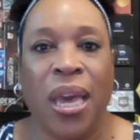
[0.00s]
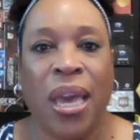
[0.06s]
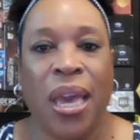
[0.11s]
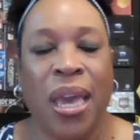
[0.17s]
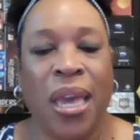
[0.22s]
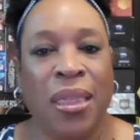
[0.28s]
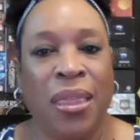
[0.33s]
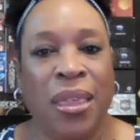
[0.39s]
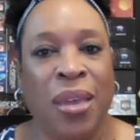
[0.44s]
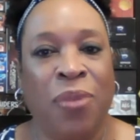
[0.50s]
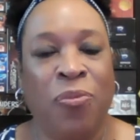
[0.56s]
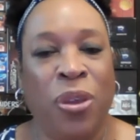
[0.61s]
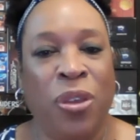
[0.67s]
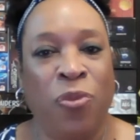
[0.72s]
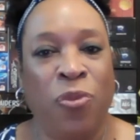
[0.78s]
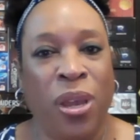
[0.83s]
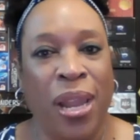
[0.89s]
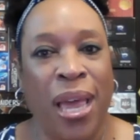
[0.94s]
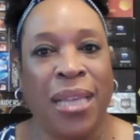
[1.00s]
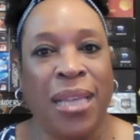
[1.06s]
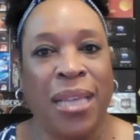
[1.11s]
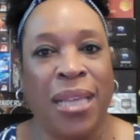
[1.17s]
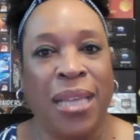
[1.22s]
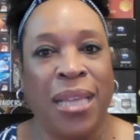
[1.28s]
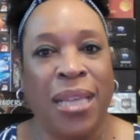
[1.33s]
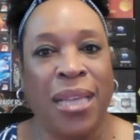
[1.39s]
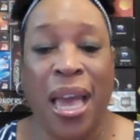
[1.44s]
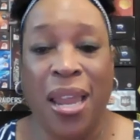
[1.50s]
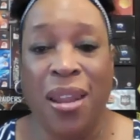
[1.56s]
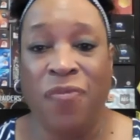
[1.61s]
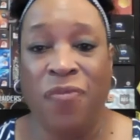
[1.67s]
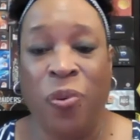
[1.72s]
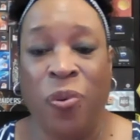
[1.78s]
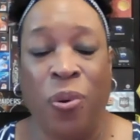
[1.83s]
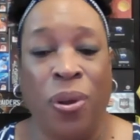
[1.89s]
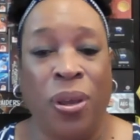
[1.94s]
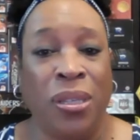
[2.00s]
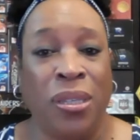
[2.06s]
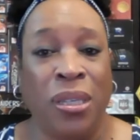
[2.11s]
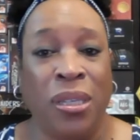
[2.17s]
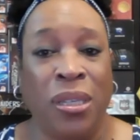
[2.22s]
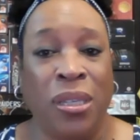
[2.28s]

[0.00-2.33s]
And then we realized he has a talent for it because